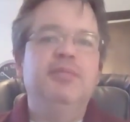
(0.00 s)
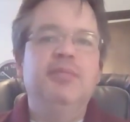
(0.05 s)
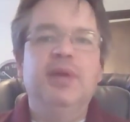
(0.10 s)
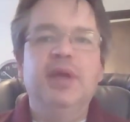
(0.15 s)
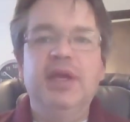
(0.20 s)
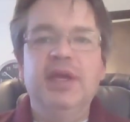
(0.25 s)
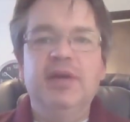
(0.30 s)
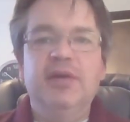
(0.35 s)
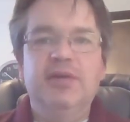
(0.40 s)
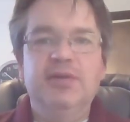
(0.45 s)

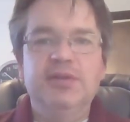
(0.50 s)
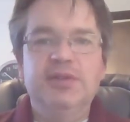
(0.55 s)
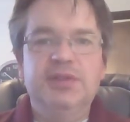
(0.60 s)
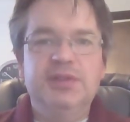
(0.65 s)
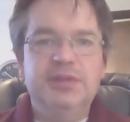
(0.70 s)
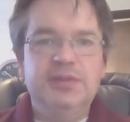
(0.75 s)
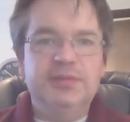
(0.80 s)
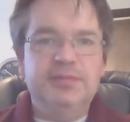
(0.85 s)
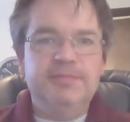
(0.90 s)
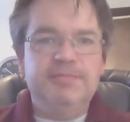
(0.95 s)

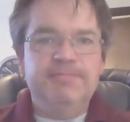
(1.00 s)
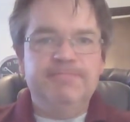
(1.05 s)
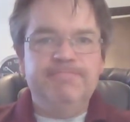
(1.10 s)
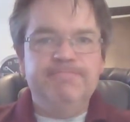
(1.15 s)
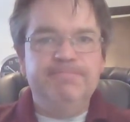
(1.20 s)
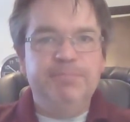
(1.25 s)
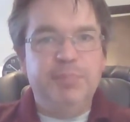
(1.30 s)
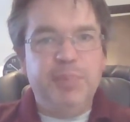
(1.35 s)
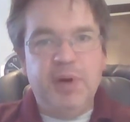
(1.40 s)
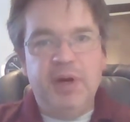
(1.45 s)
males,
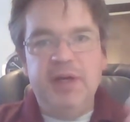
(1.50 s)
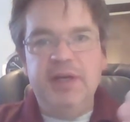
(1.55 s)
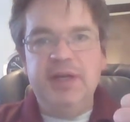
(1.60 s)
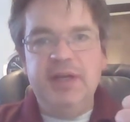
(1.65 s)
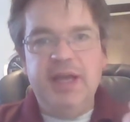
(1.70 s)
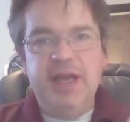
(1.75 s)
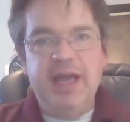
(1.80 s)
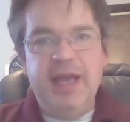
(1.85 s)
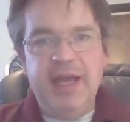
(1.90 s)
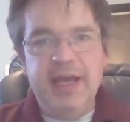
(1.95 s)
button
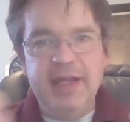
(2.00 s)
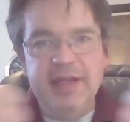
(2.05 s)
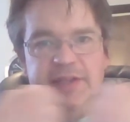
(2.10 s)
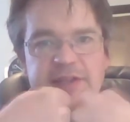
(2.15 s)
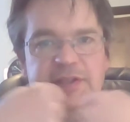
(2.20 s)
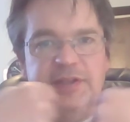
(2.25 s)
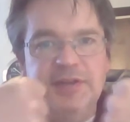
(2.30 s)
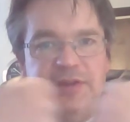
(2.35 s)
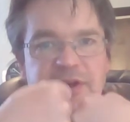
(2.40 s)
heads.